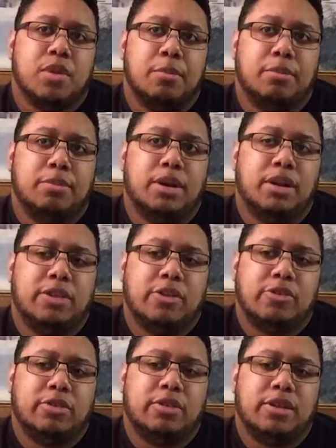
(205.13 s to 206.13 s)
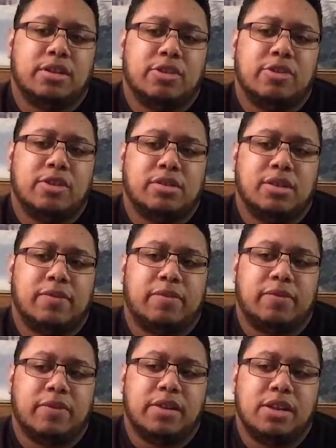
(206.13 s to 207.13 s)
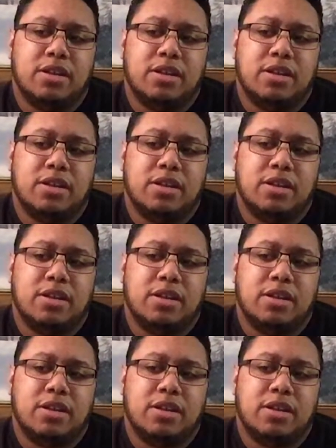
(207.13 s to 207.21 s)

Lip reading: but there is a fee.